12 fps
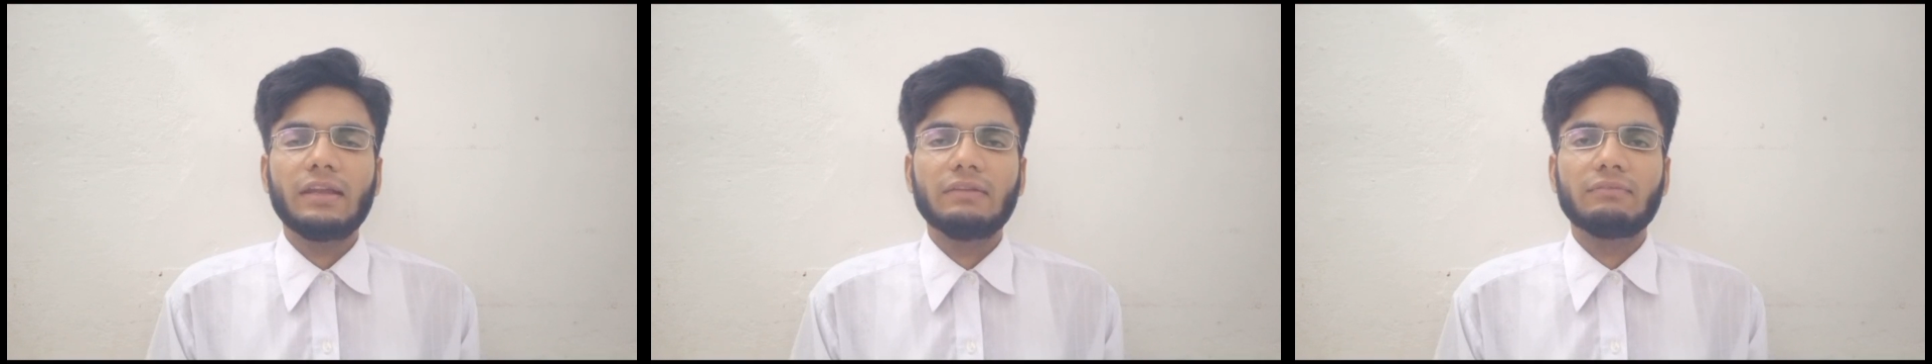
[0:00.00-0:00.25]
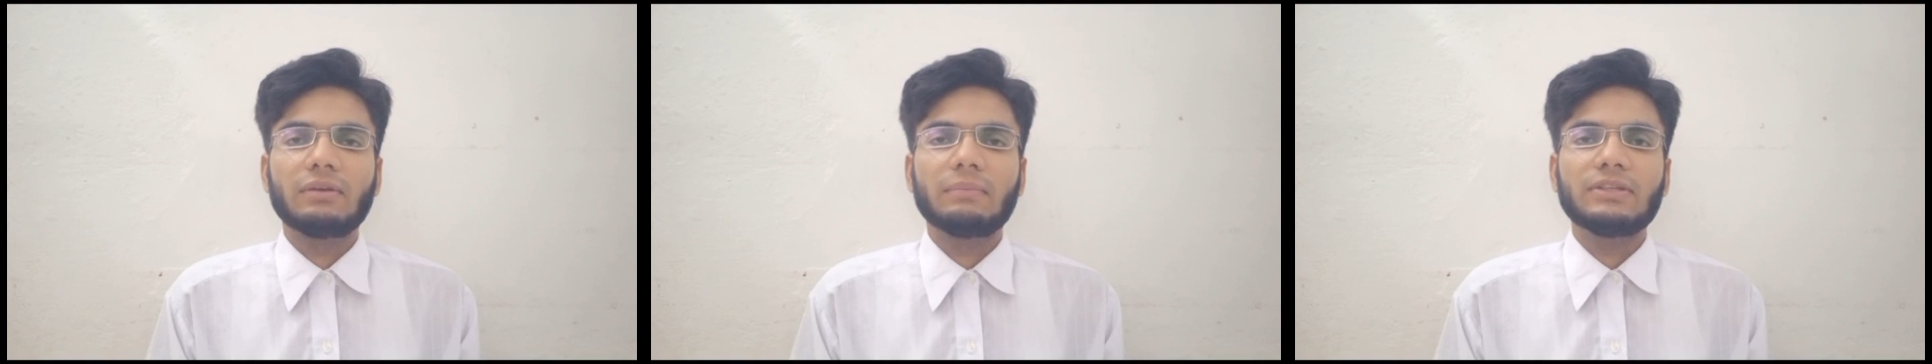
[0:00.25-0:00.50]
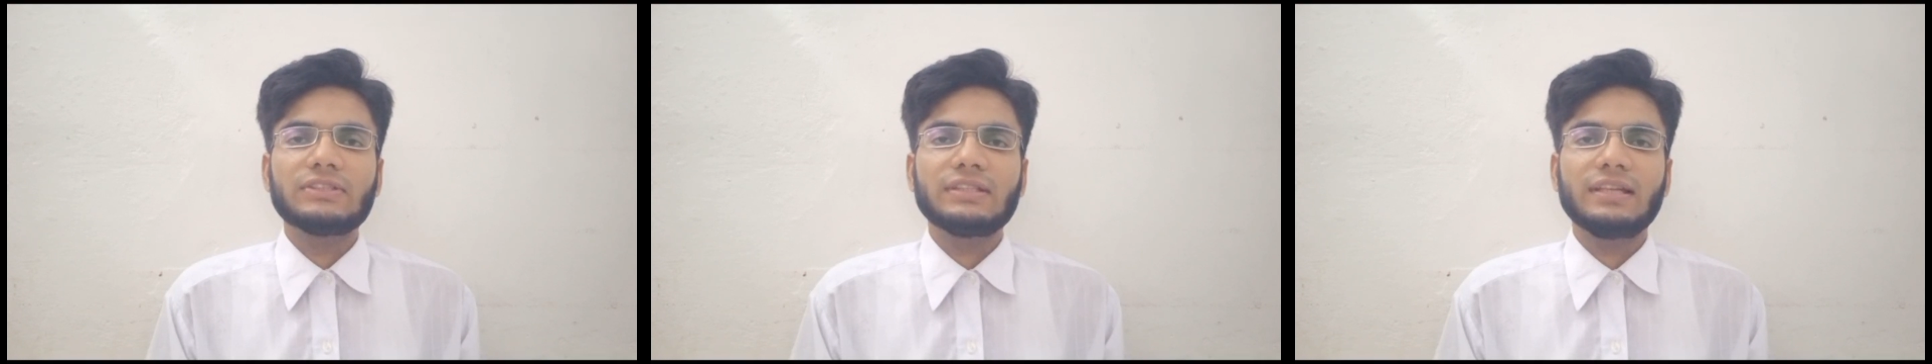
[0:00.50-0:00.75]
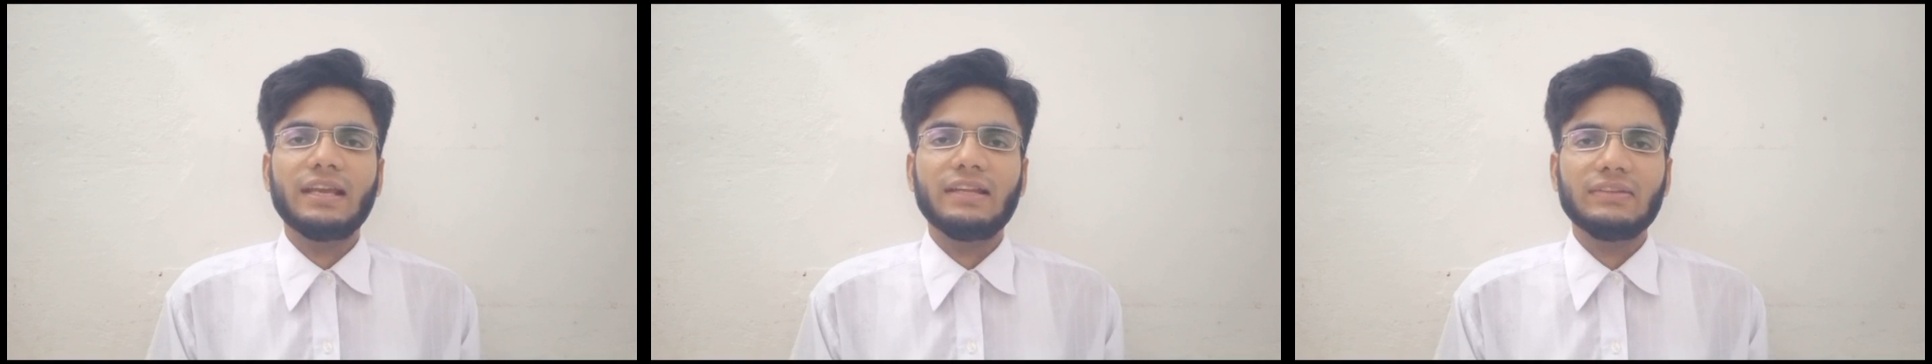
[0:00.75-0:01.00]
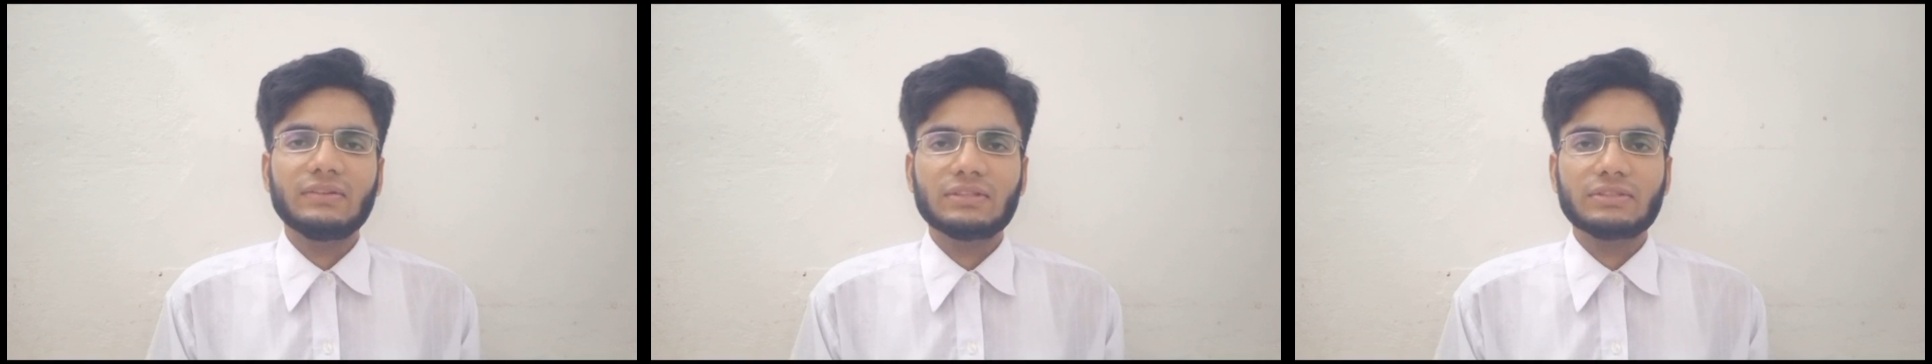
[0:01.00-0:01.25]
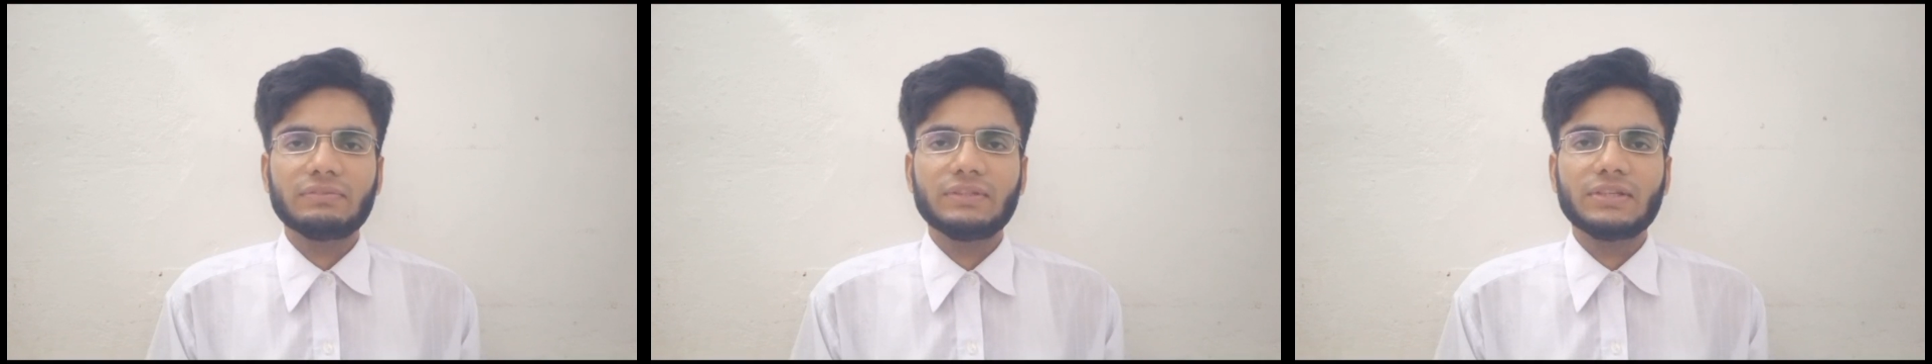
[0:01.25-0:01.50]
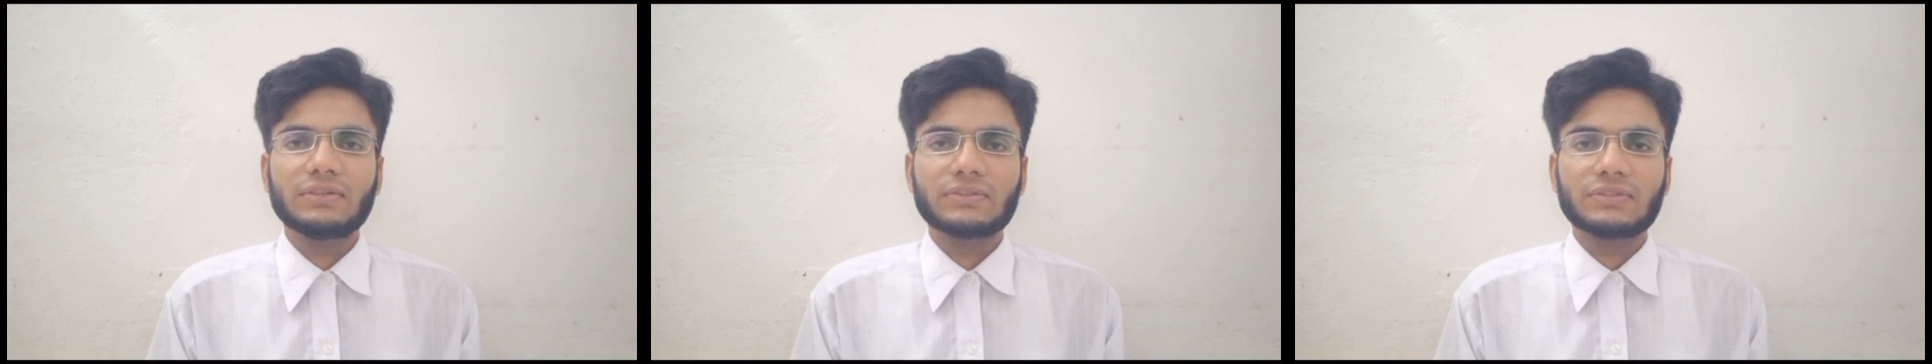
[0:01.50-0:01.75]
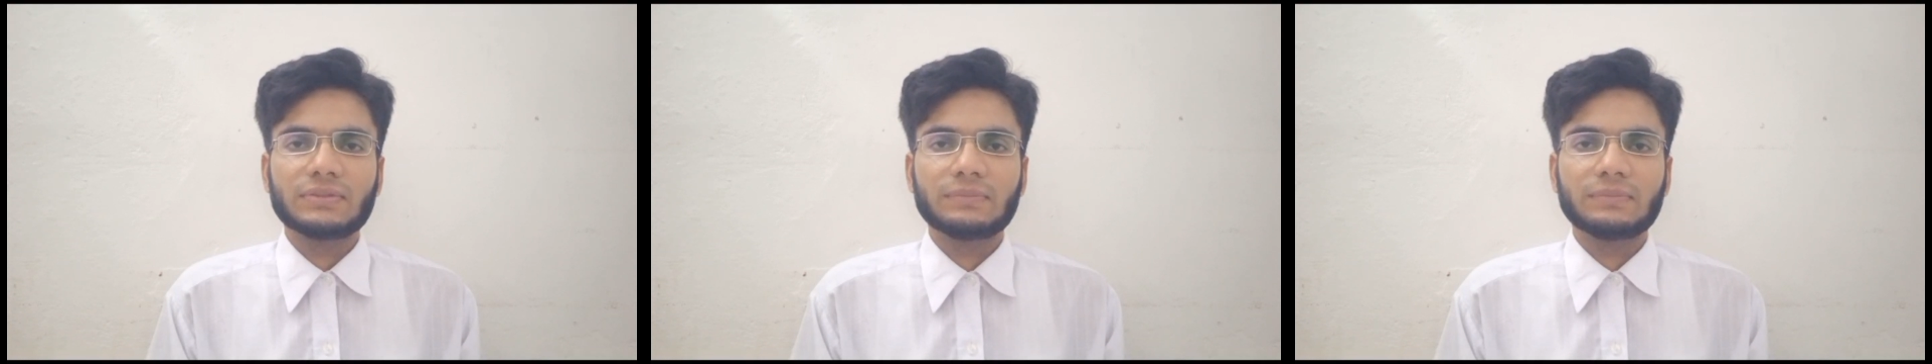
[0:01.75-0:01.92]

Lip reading: information and knowledge videos.